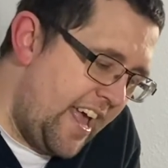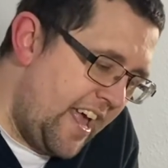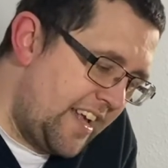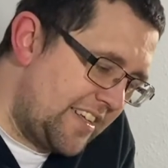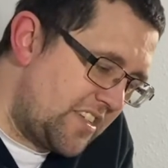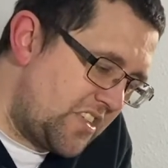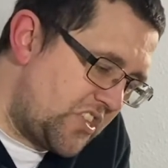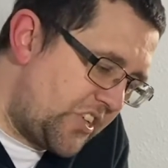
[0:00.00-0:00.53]

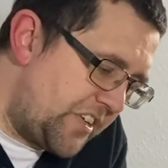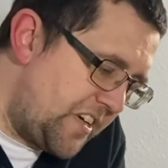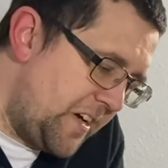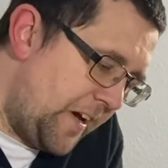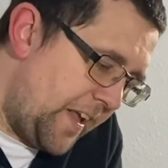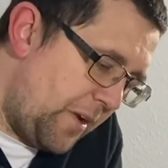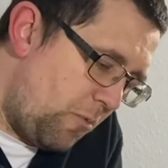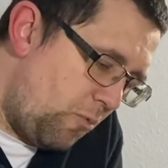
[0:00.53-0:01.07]

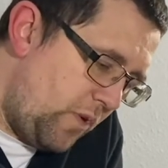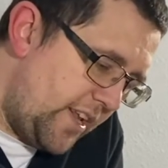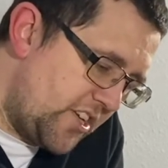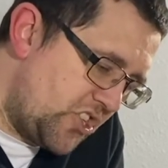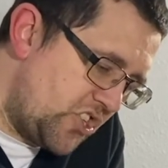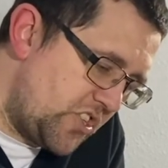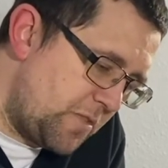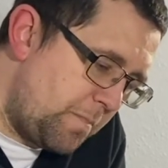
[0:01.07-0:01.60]
suddenly
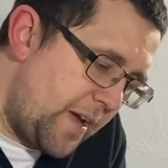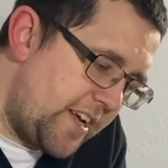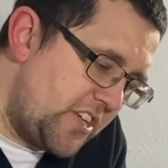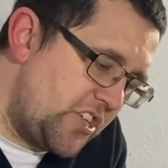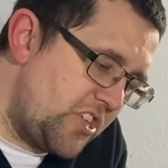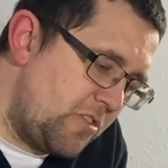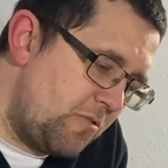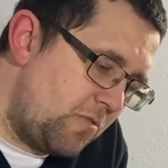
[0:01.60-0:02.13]
which
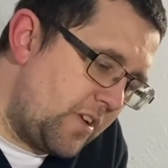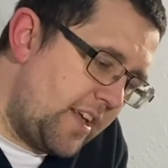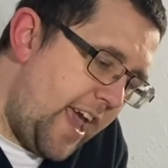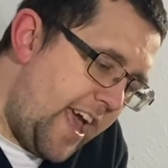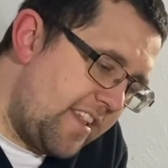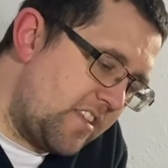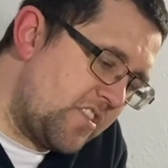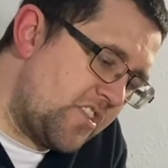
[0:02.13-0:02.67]
space you
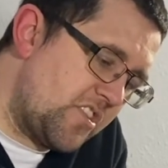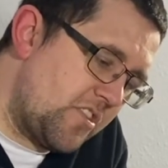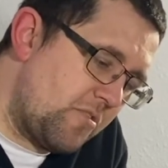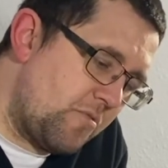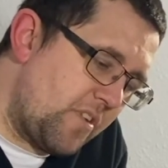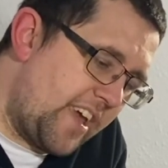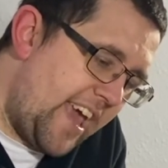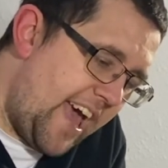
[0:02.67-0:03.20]
get to
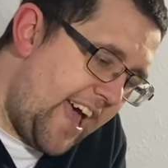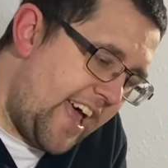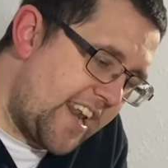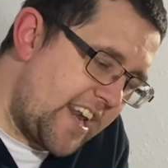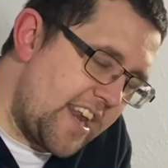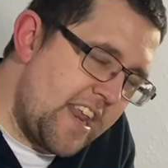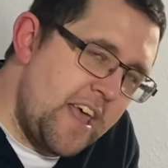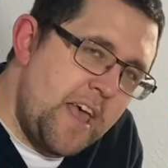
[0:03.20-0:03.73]

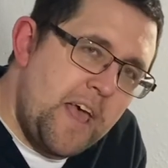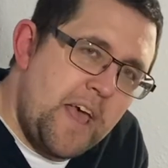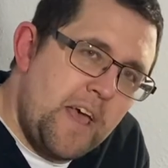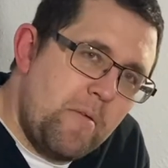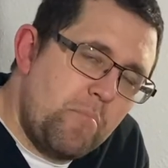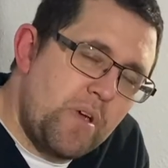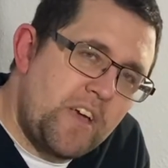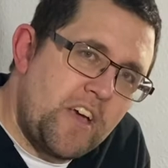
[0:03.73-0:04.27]
can
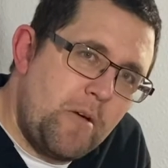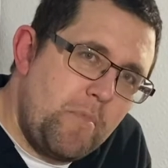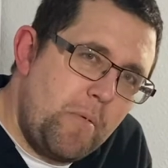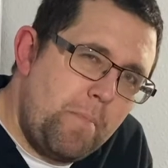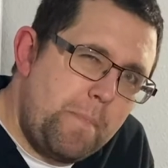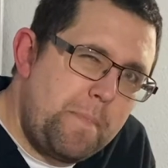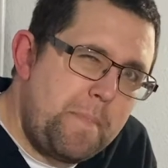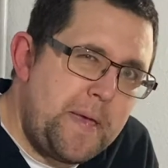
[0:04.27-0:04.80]
become a
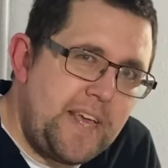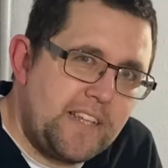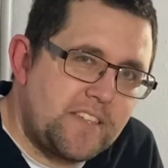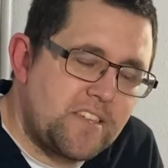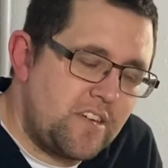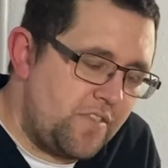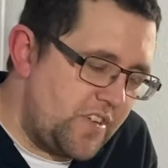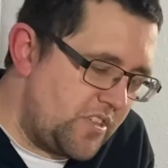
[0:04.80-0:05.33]
bit
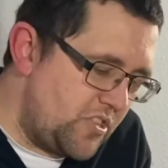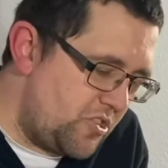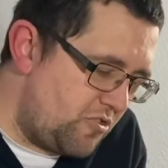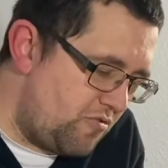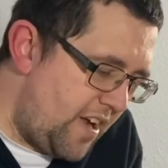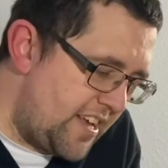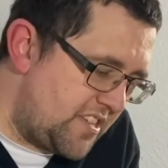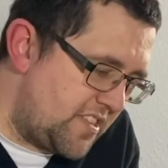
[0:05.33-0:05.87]
of a
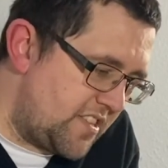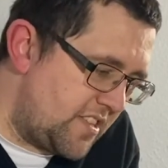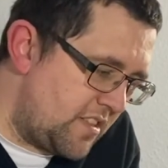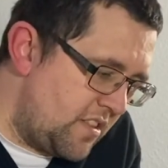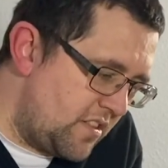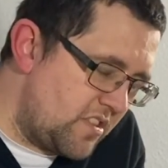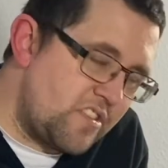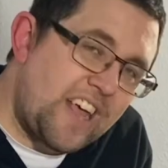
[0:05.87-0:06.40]
stressed
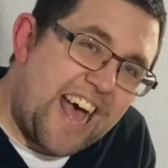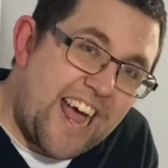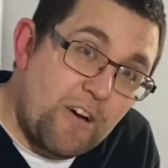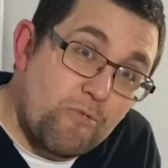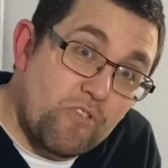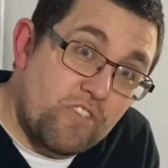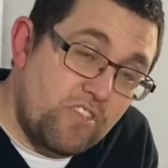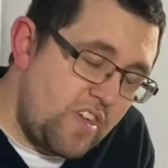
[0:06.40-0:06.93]

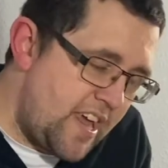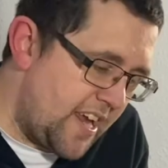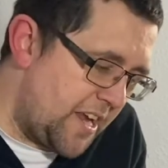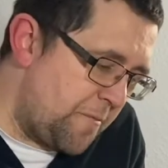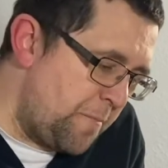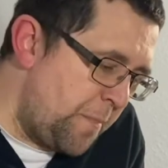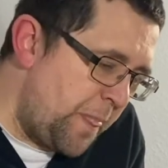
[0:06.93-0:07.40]
out thing.